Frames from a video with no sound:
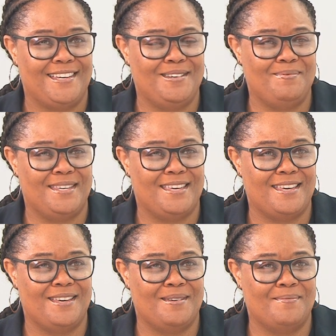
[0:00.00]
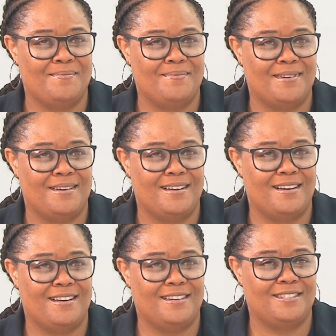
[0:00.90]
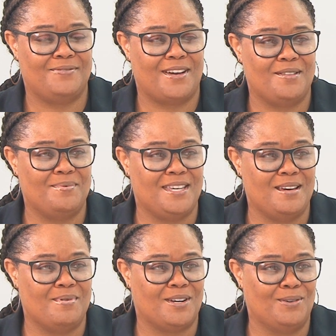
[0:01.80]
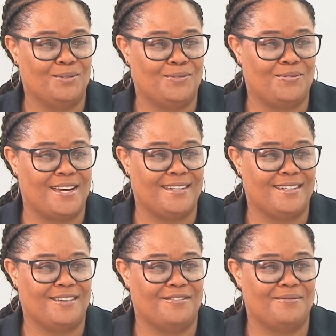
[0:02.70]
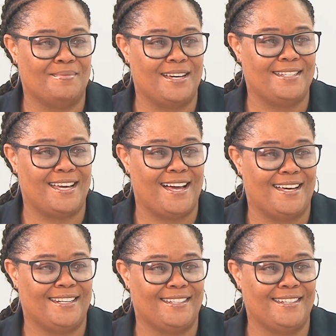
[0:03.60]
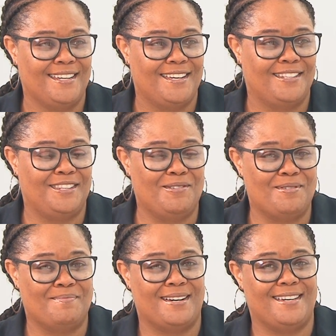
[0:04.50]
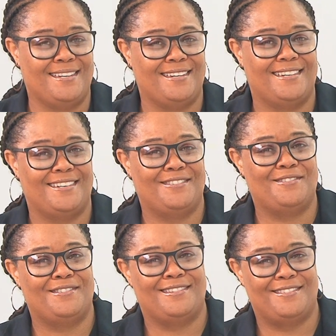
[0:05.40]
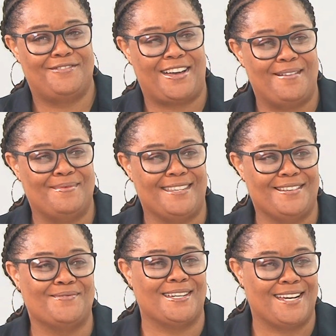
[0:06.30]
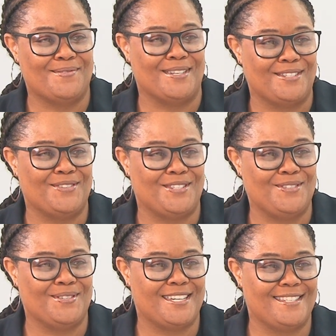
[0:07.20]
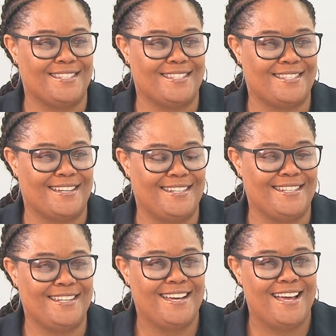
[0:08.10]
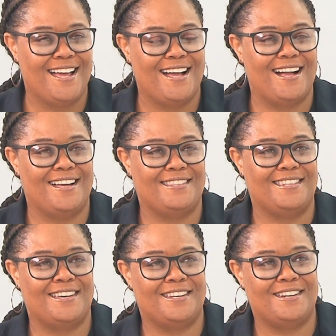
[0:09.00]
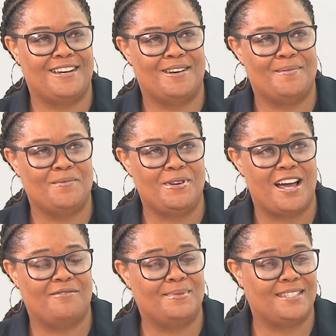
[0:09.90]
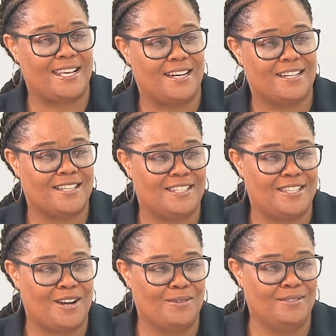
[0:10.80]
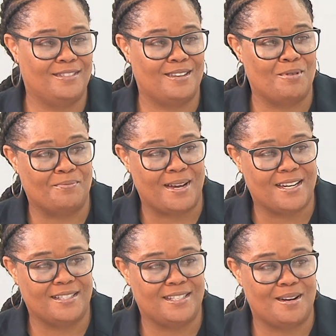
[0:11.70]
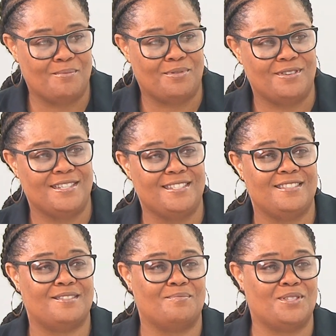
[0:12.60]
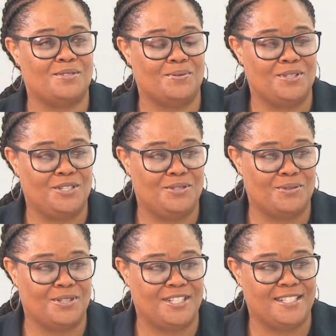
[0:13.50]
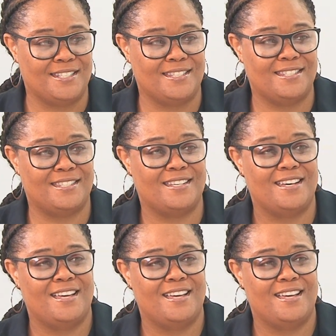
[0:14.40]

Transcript: he became, his father became a close friend of my dad, and they were my family when I went to the UK to study. And then we have Miss Danica Stout, some of my contemporaries, Miss Noni Georges,